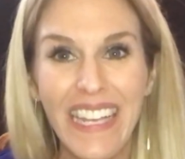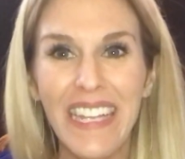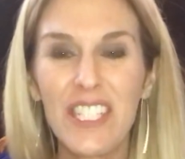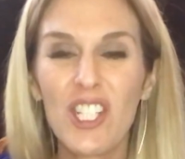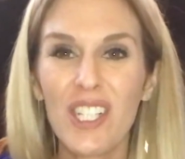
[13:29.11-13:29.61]

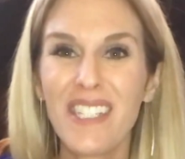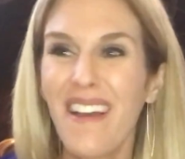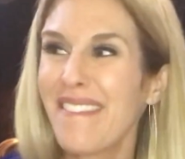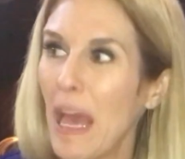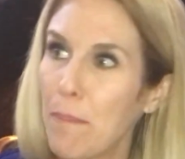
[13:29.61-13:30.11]
It's just
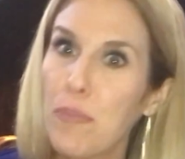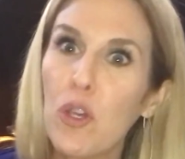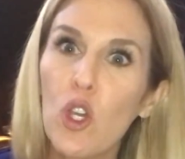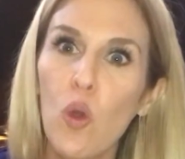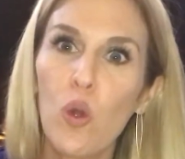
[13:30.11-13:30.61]
not that
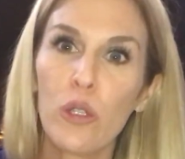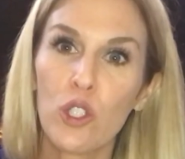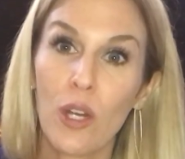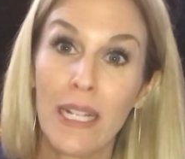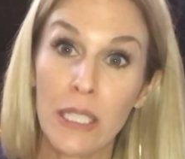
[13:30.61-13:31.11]
pure
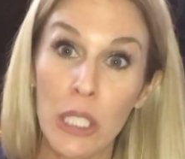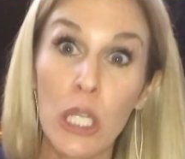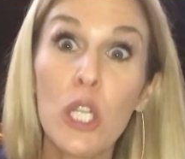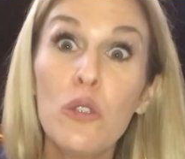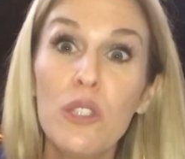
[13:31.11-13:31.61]

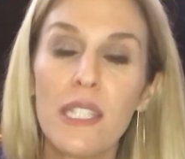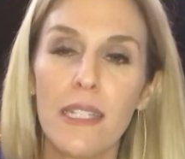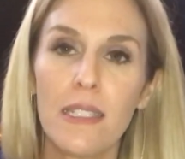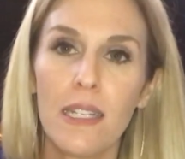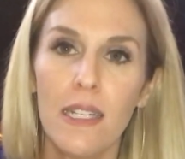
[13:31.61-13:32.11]

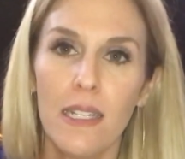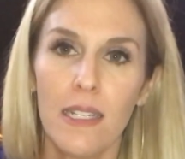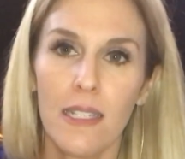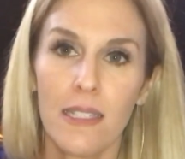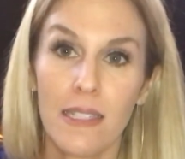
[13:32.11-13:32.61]
translucent
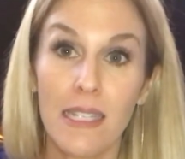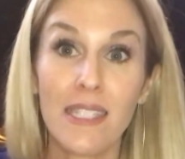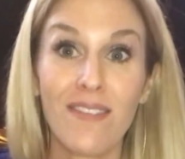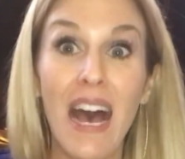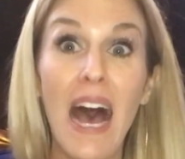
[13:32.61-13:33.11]

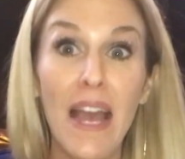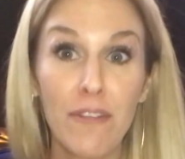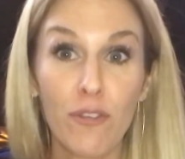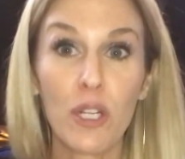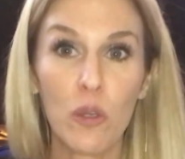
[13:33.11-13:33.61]
sense of high
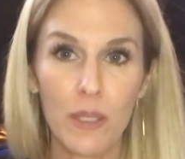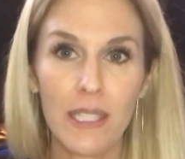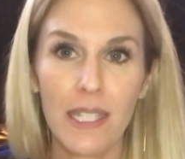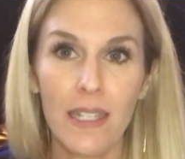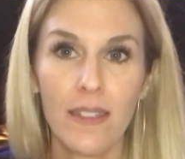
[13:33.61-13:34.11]

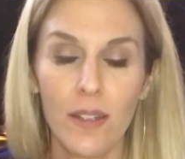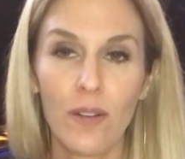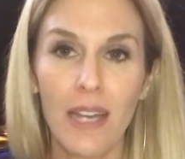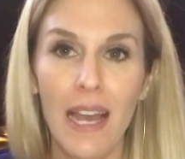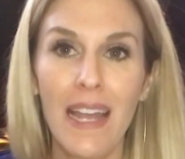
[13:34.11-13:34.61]
frequency,
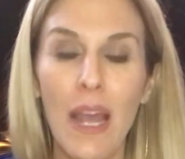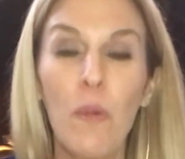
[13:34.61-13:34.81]
okay?